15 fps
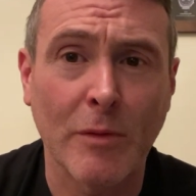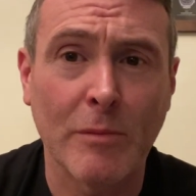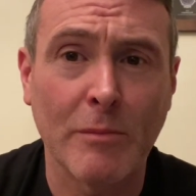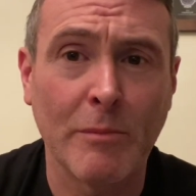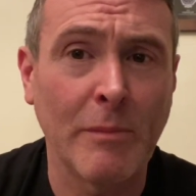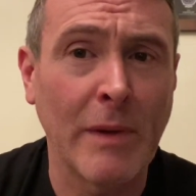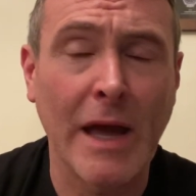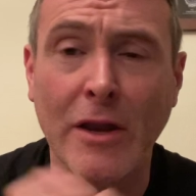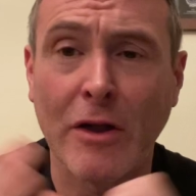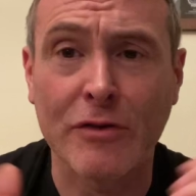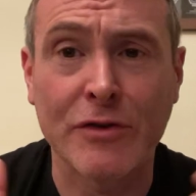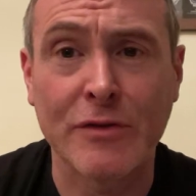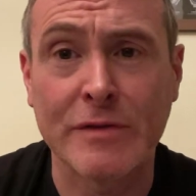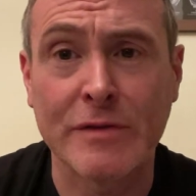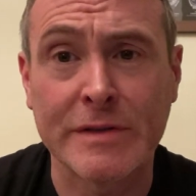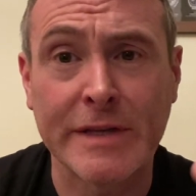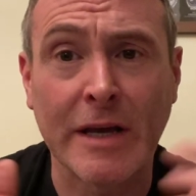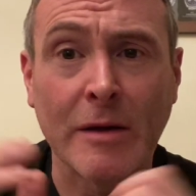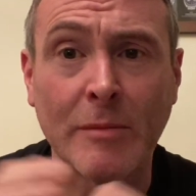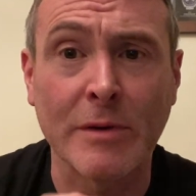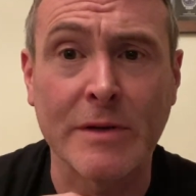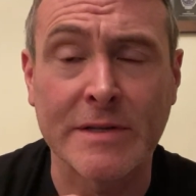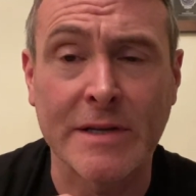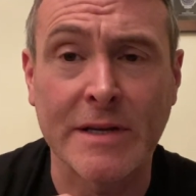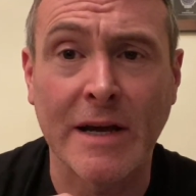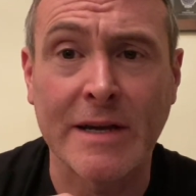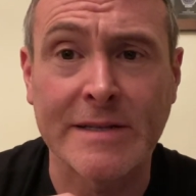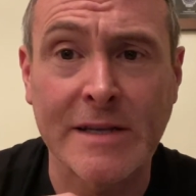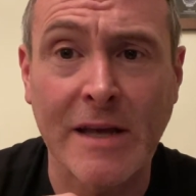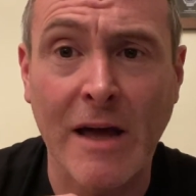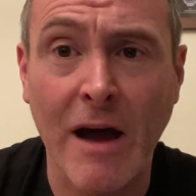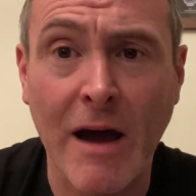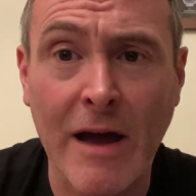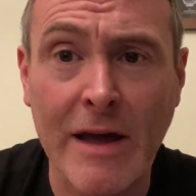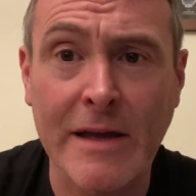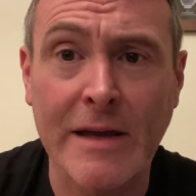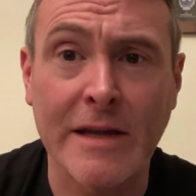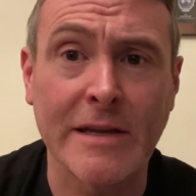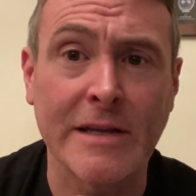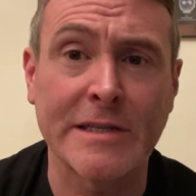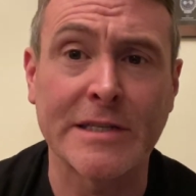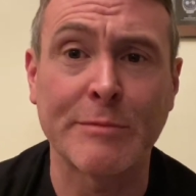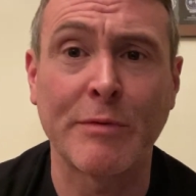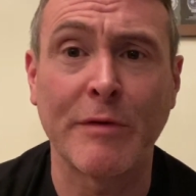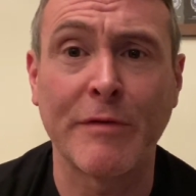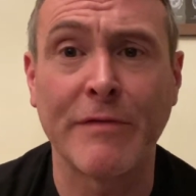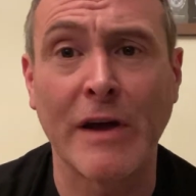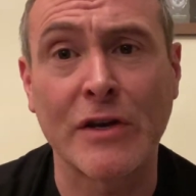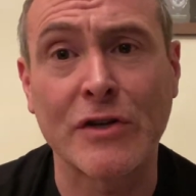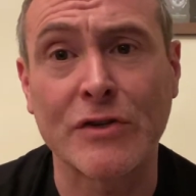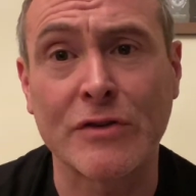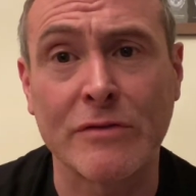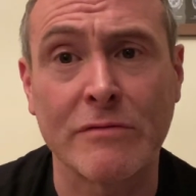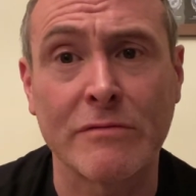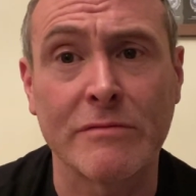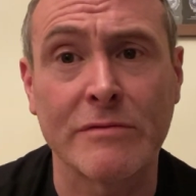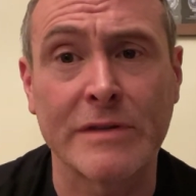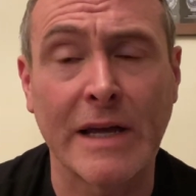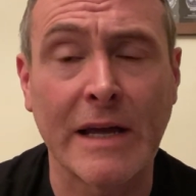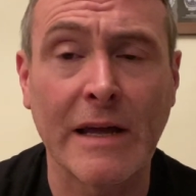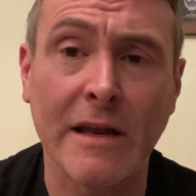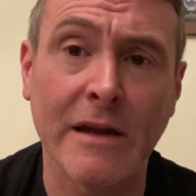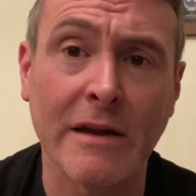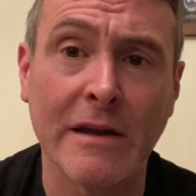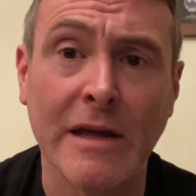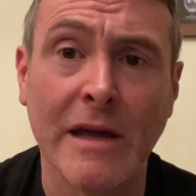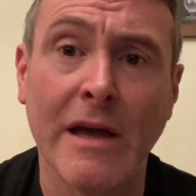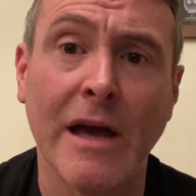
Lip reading: May not do the deal, but he's a nice guy and he's a professional dealer,